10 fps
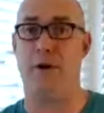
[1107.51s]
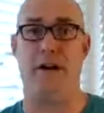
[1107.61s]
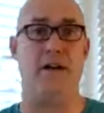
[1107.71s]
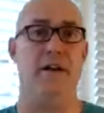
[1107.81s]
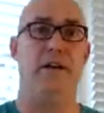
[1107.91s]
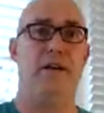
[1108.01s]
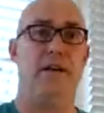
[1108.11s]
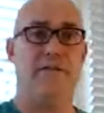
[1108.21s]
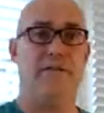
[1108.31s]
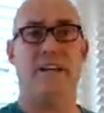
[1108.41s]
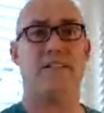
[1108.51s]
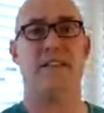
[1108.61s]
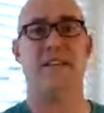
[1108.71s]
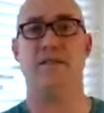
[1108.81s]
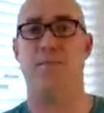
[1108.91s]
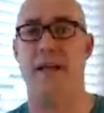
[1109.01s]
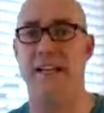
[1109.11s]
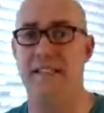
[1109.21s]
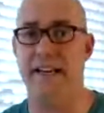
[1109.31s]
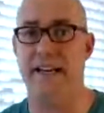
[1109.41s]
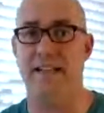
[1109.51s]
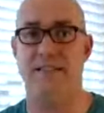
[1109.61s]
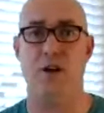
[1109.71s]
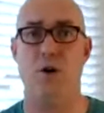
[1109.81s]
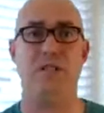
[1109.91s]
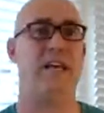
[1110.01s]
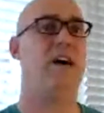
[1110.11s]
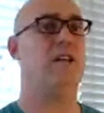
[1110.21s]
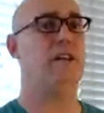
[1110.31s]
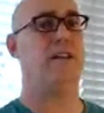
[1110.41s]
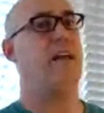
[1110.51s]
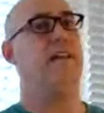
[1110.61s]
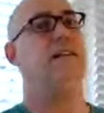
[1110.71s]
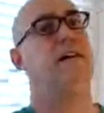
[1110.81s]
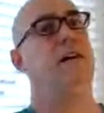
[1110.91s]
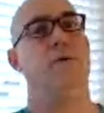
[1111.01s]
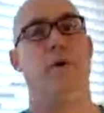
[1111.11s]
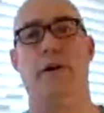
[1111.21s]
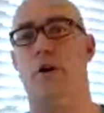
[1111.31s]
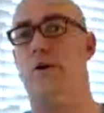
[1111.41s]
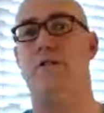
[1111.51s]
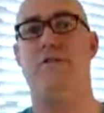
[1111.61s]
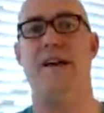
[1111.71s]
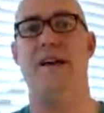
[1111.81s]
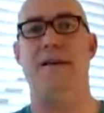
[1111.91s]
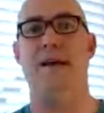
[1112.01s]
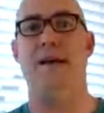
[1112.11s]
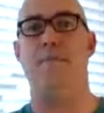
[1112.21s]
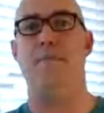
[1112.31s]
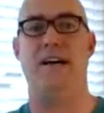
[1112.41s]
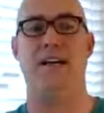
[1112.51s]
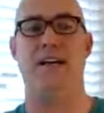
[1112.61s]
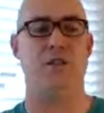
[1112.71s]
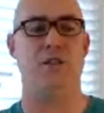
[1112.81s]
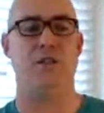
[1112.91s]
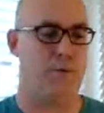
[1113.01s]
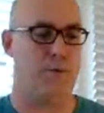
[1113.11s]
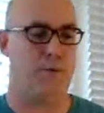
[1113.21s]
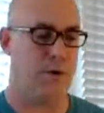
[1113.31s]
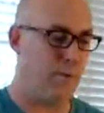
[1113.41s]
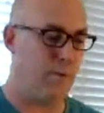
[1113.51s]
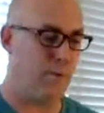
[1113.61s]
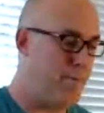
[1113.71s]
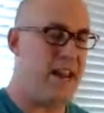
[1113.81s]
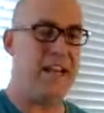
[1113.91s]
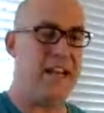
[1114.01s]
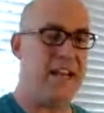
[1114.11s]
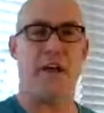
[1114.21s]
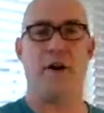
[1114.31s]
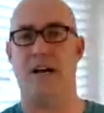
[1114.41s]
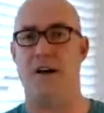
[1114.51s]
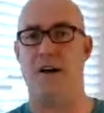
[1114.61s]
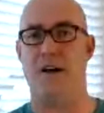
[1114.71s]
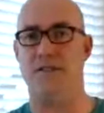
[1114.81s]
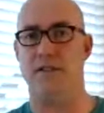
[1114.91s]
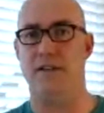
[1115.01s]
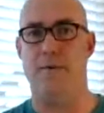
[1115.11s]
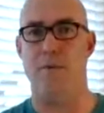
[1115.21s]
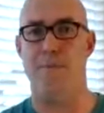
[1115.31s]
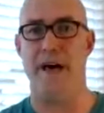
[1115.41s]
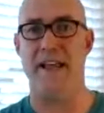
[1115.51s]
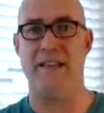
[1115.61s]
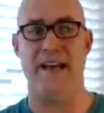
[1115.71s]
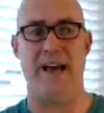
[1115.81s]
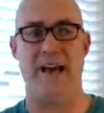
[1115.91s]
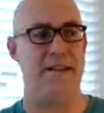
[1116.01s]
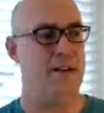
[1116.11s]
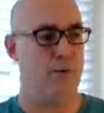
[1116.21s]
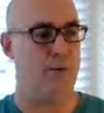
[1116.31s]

We're going to invest in these plane tickets and hotel, and we're going to go to this event because we're betting on ourselves, and we're betting that